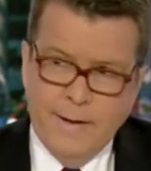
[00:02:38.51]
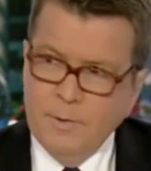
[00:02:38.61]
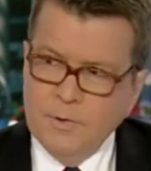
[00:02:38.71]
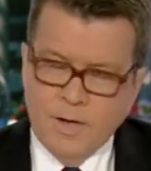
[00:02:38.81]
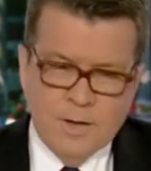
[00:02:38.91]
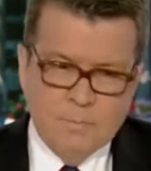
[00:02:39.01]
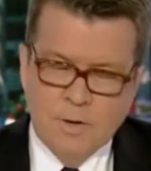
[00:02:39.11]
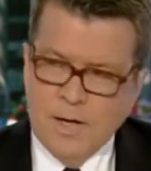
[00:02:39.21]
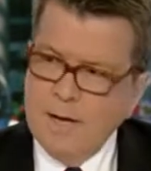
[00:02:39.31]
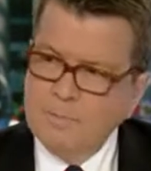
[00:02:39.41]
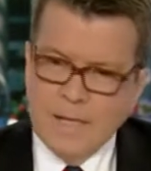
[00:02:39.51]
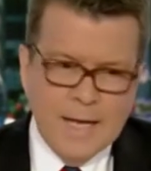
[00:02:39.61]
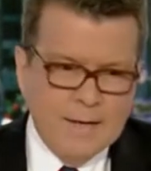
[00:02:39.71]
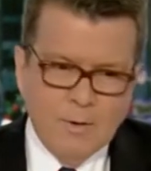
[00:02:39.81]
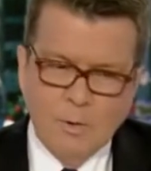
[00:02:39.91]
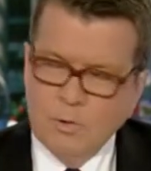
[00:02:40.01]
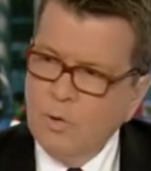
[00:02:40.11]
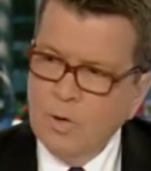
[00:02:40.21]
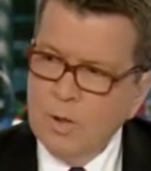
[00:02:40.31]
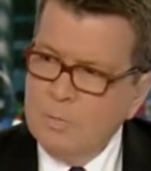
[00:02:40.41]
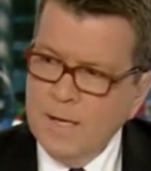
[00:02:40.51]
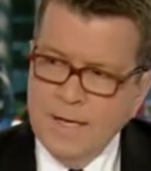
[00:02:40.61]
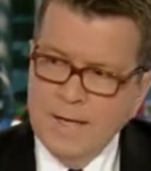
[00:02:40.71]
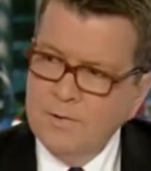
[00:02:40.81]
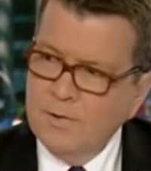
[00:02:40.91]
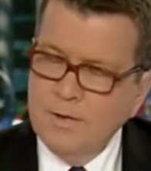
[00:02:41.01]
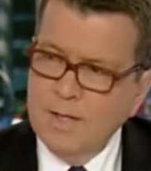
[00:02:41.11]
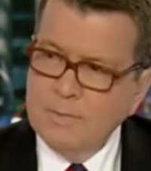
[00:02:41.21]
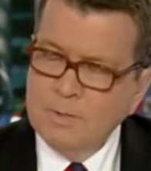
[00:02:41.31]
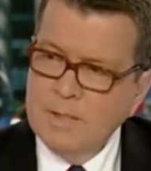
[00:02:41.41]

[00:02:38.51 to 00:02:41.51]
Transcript: he was going to put up like old oil paintings and all that,